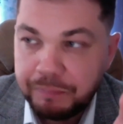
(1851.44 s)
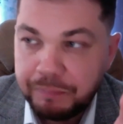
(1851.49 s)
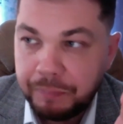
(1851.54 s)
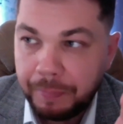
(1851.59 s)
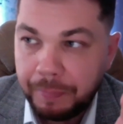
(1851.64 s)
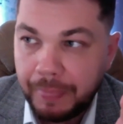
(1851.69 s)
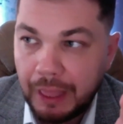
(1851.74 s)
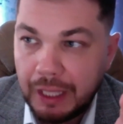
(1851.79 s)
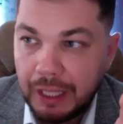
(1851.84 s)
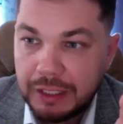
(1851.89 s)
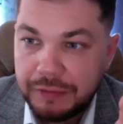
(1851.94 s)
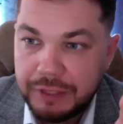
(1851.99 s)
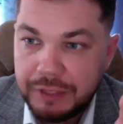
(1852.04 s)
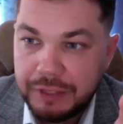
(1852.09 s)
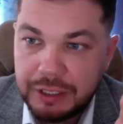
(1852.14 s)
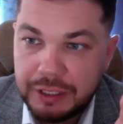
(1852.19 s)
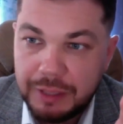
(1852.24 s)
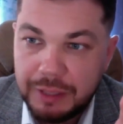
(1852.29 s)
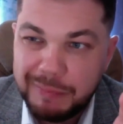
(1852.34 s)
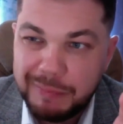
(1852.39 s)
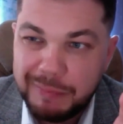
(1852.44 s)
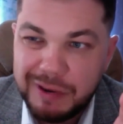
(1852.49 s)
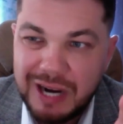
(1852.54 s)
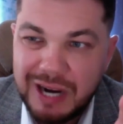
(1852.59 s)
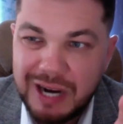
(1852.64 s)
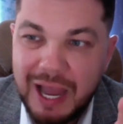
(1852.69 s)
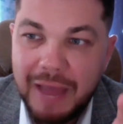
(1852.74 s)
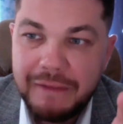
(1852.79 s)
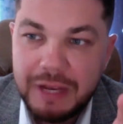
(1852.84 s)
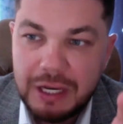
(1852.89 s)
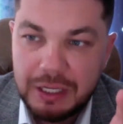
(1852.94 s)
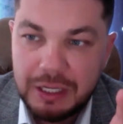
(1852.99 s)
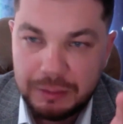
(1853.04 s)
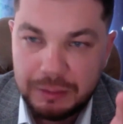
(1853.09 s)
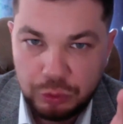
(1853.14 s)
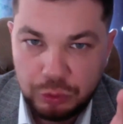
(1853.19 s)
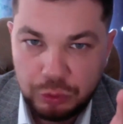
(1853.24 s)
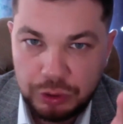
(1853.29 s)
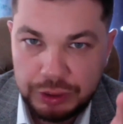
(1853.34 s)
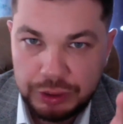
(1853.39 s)
So the correct
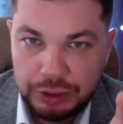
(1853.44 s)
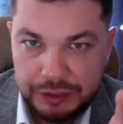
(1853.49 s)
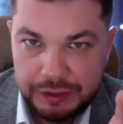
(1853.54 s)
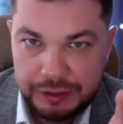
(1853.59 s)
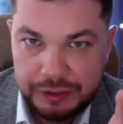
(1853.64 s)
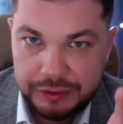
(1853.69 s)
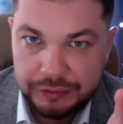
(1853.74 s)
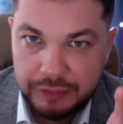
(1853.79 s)
way